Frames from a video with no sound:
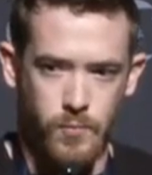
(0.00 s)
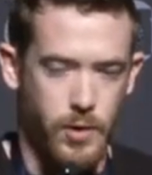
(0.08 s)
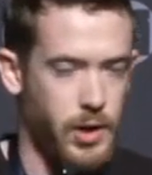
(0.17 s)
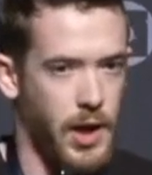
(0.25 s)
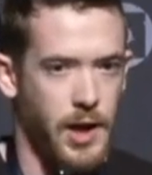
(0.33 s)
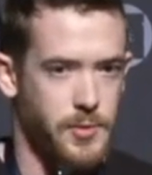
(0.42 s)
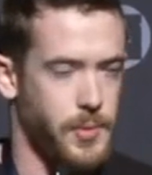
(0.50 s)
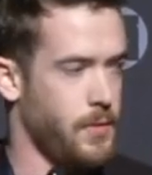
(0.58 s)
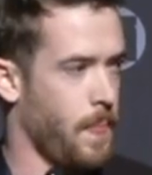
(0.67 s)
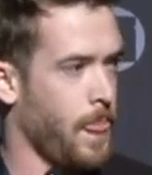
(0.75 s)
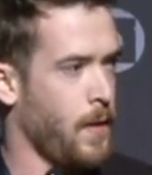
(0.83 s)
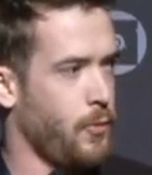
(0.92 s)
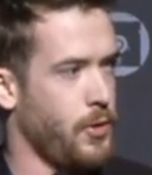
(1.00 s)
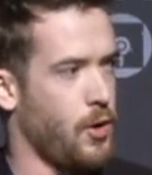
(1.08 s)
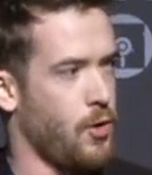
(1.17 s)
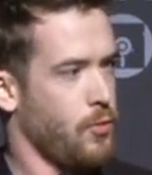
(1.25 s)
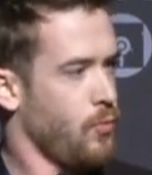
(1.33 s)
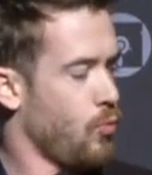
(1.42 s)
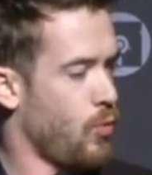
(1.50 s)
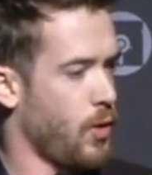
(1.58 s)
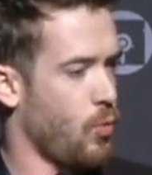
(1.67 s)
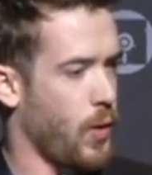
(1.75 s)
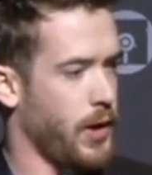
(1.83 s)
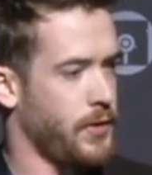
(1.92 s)
engagement, we don't want
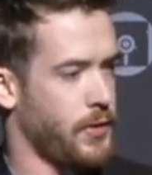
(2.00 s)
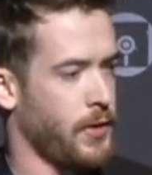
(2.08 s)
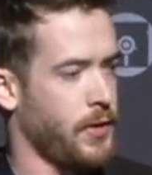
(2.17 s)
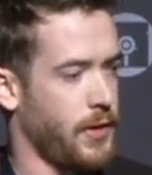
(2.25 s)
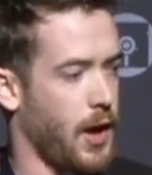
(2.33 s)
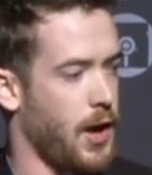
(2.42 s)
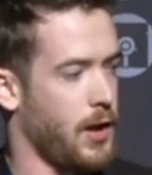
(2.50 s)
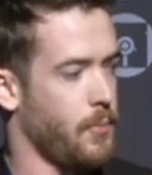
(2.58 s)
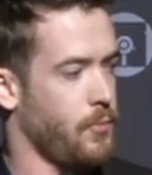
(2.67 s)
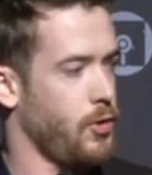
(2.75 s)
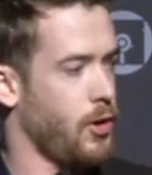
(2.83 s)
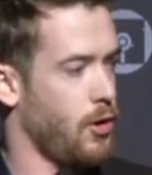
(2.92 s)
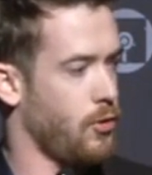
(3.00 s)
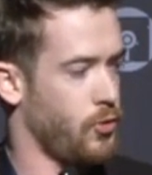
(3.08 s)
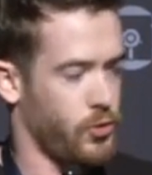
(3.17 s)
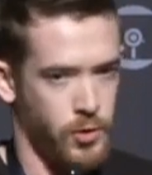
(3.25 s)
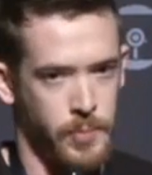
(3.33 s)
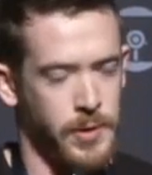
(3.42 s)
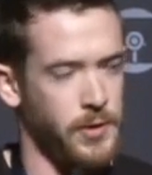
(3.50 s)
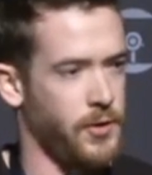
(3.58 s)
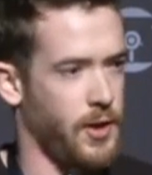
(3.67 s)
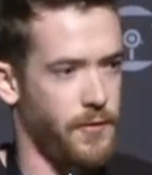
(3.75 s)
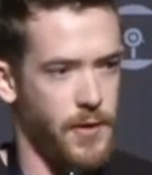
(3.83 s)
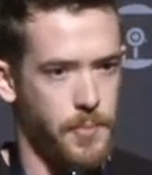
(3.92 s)
to waste time, scripting
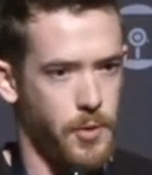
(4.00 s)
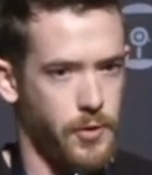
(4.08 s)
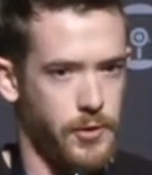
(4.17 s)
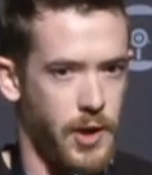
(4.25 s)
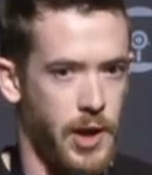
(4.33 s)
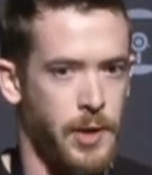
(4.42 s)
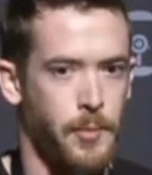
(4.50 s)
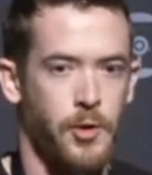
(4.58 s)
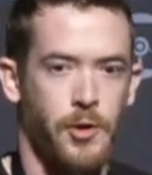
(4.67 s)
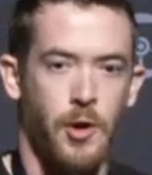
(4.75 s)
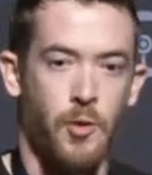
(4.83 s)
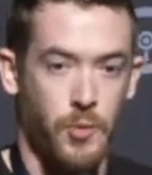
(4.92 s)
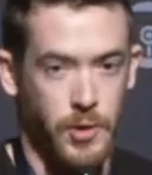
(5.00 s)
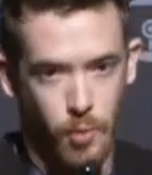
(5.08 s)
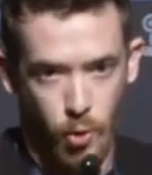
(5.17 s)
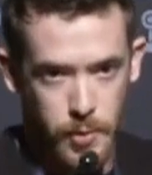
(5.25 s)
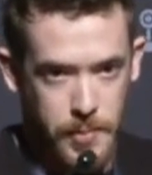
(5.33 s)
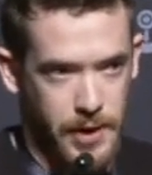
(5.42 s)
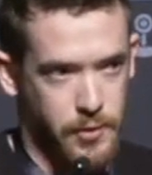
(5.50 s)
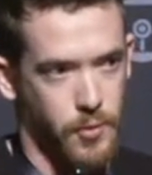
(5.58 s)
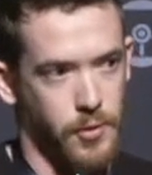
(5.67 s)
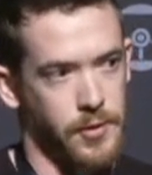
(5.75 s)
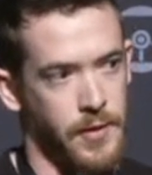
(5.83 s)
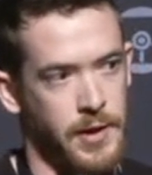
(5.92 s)
stuff up all the time or, re-rolling
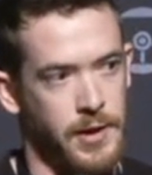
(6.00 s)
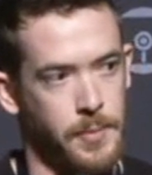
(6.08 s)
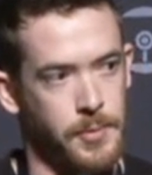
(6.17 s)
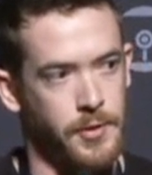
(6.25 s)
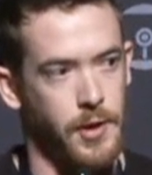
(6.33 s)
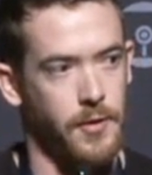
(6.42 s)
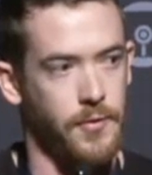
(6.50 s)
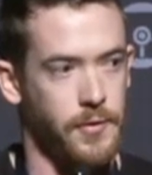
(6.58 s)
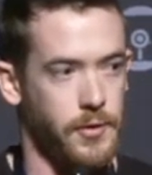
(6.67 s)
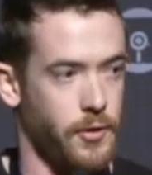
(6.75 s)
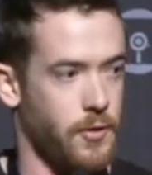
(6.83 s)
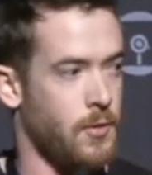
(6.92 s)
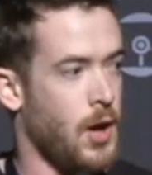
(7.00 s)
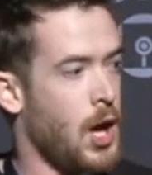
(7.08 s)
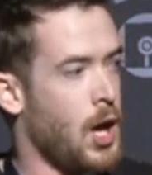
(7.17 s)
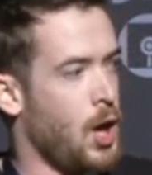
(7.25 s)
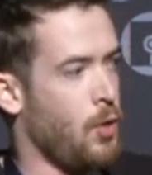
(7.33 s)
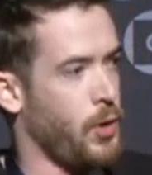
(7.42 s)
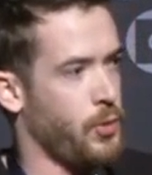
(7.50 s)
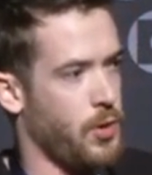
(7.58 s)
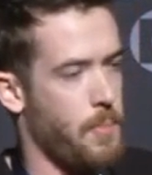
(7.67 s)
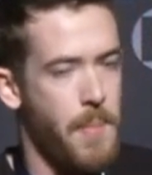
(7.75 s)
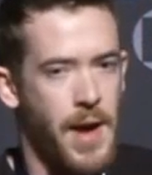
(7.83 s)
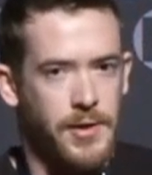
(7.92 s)
backdoors and that type of stuff. So we want
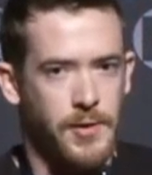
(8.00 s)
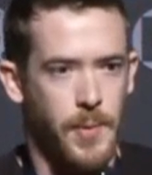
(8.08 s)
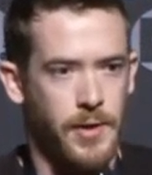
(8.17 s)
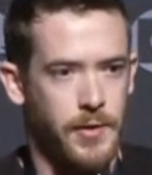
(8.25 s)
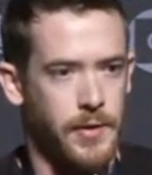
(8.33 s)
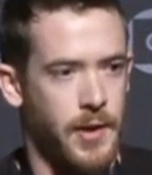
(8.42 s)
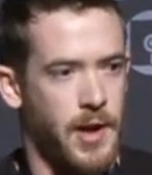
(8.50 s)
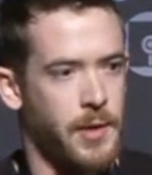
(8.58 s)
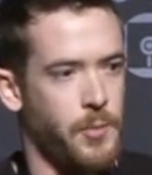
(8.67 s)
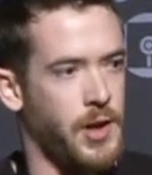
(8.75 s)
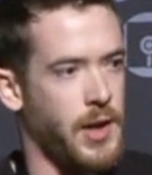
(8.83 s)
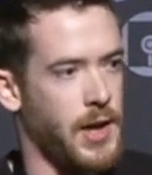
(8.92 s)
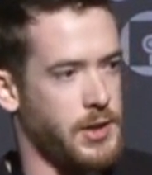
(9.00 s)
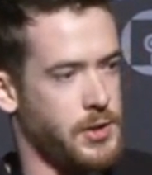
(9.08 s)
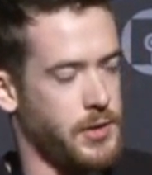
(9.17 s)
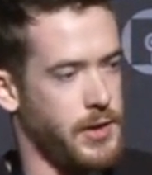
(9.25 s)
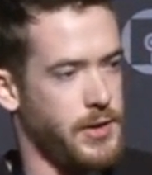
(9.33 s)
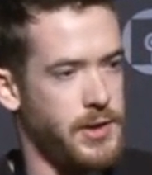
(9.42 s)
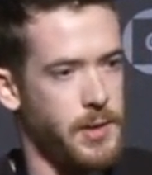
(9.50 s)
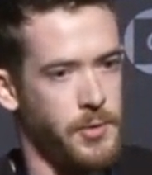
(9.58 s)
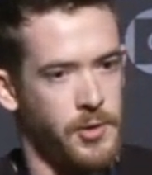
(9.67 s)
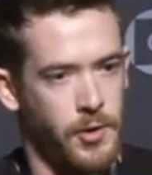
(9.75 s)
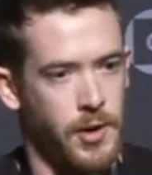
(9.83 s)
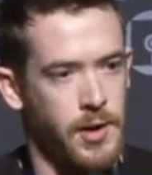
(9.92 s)
to maximize the time we can actually
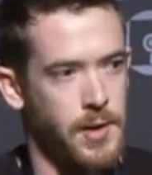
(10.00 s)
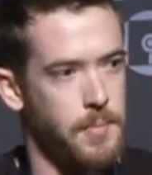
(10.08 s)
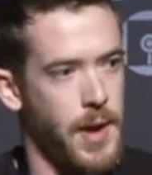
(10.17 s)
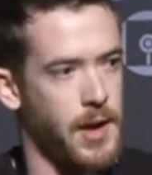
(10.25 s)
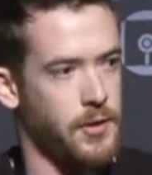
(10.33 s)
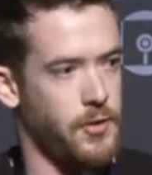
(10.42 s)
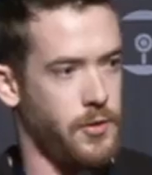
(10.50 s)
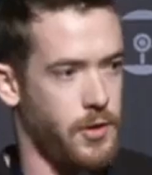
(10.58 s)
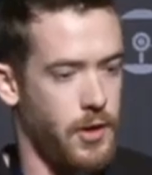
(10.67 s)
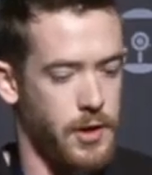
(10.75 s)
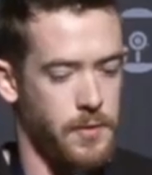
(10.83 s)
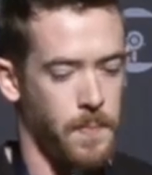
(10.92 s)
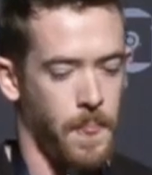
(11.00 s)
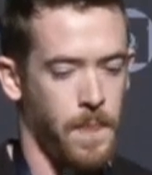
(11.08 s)
demonstrate impact to a client.